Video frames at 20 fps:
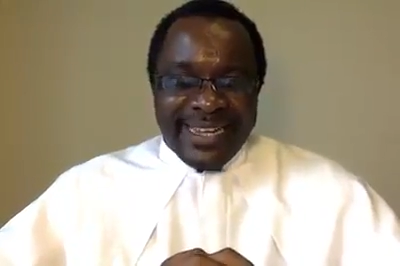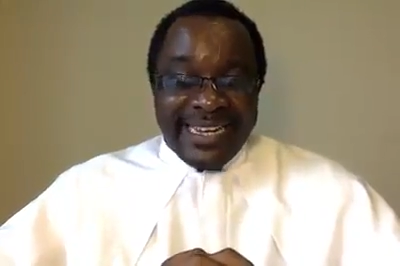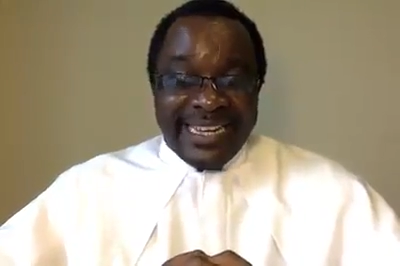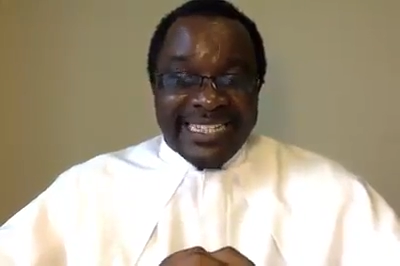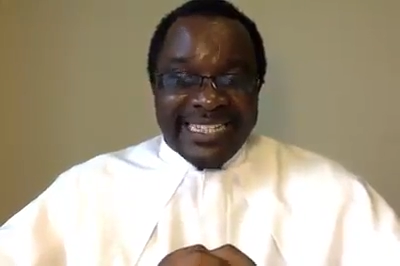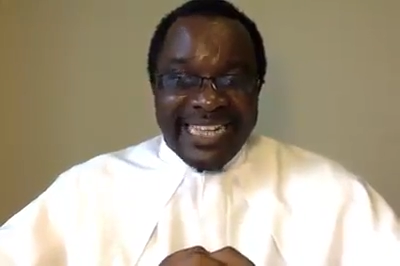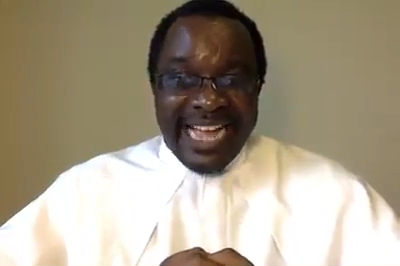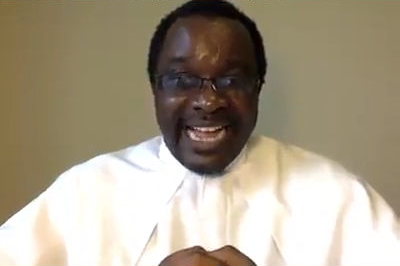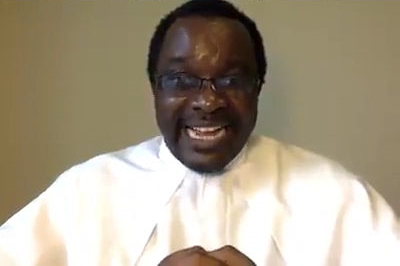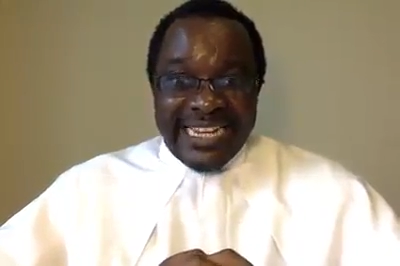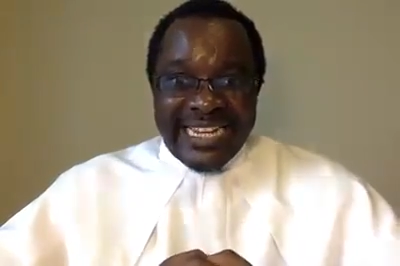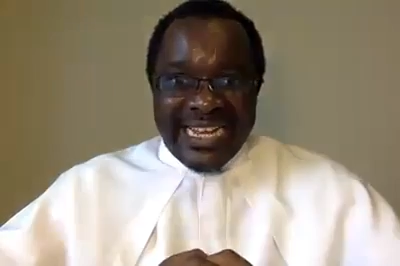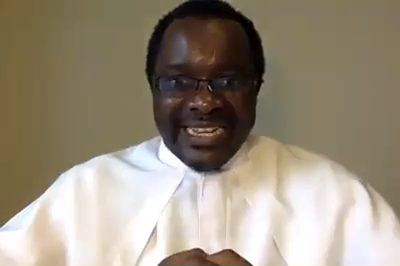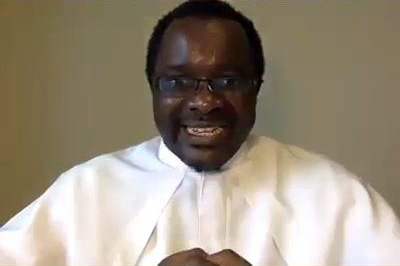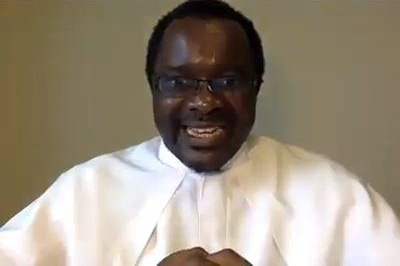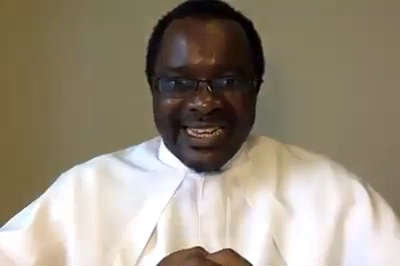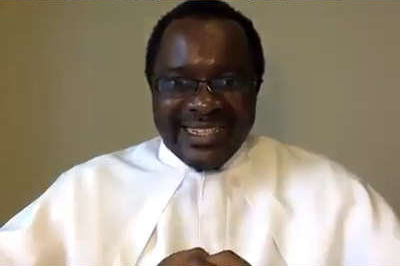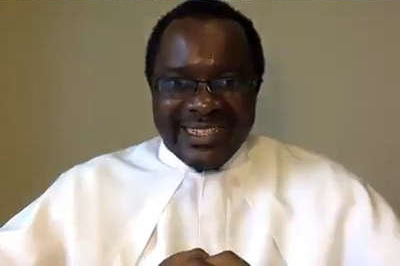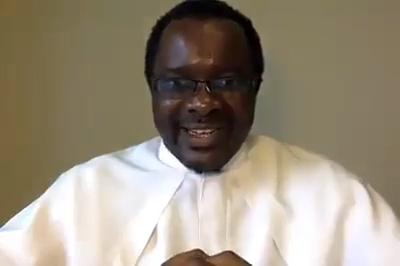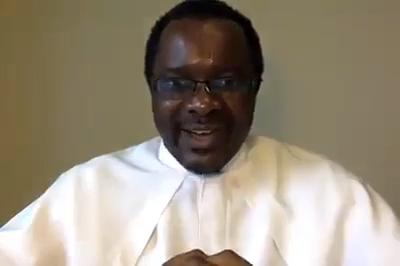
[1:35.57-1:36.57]
in the
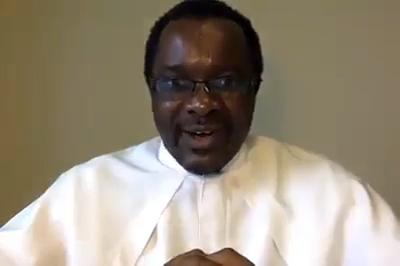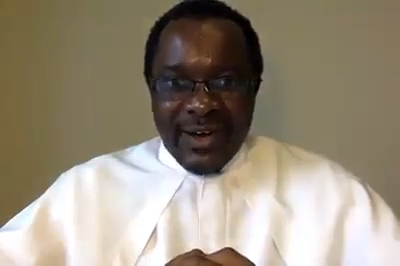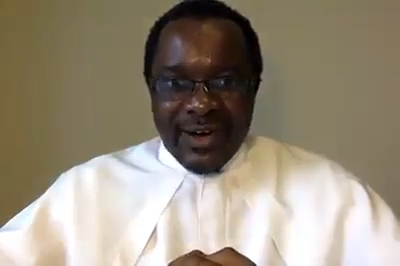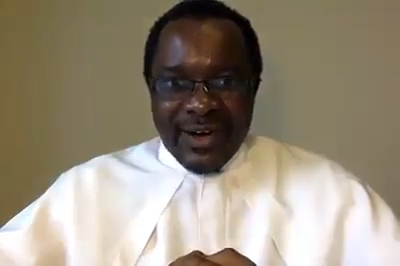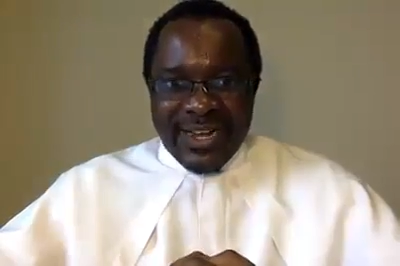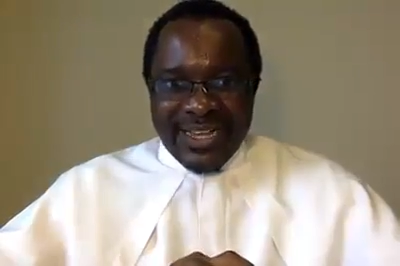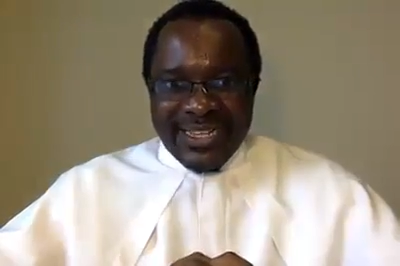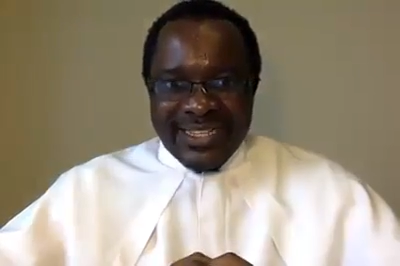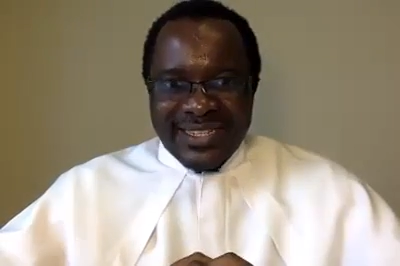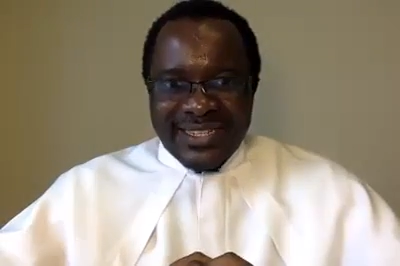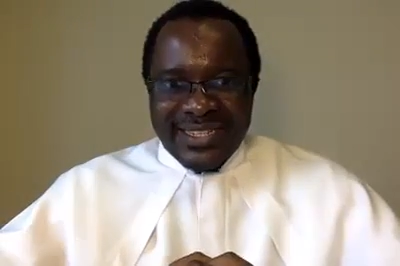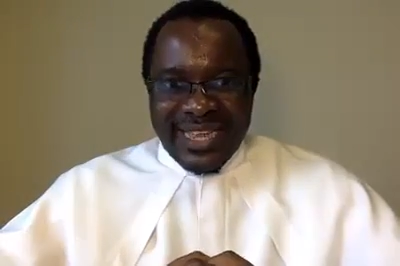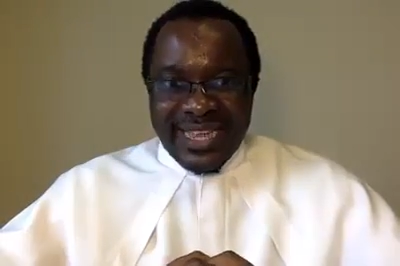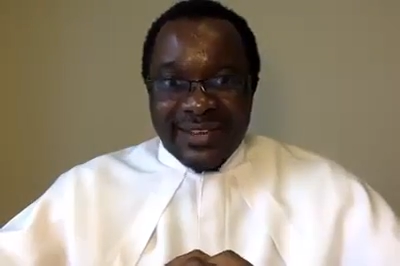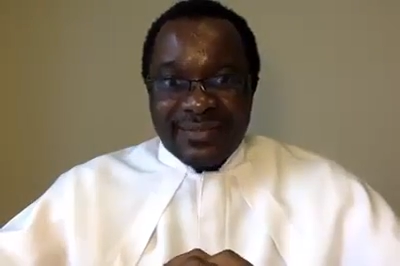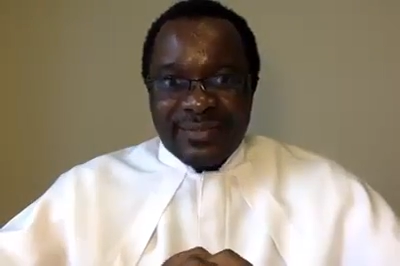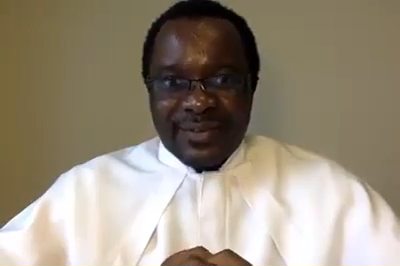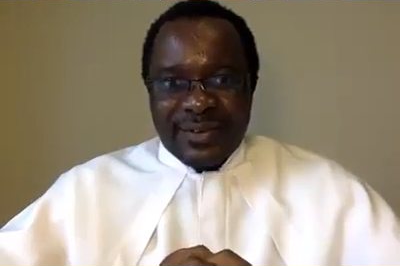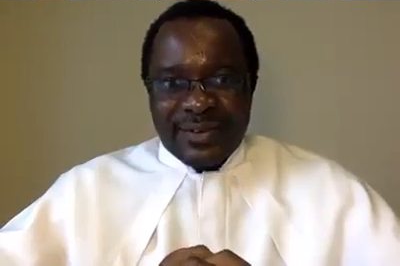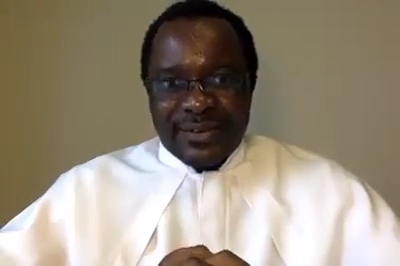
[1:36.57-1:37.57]
standard that God has
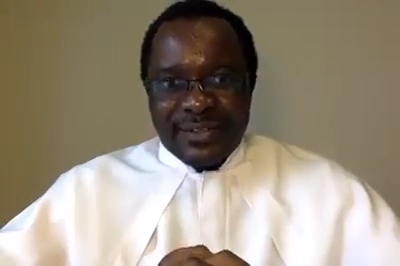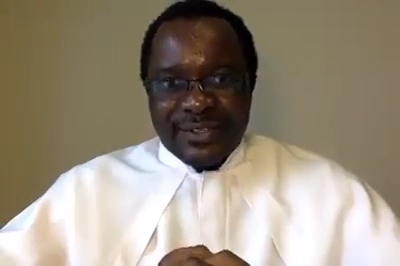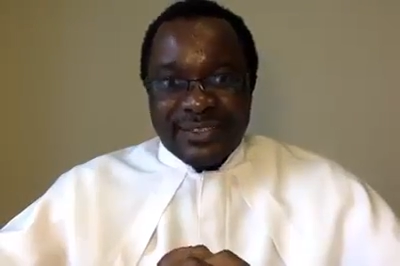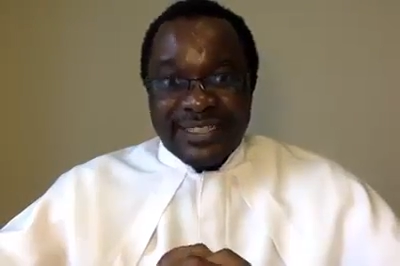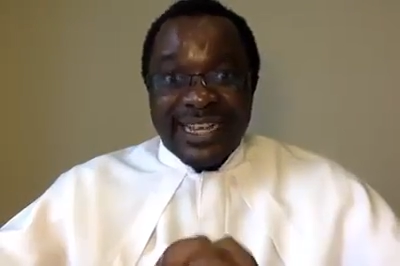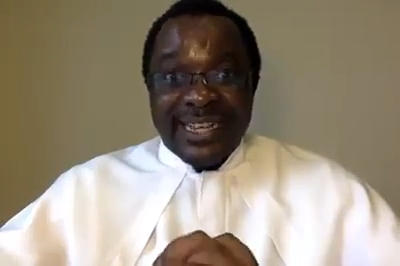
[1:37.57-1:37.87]
set for us.